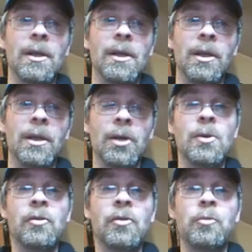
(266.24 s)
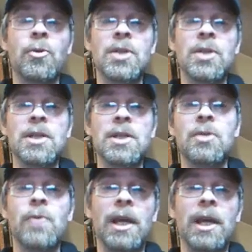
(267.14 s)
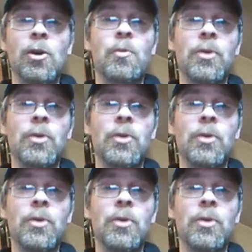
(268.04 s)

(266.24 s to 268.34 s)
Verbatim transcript: You have brought into the ring your,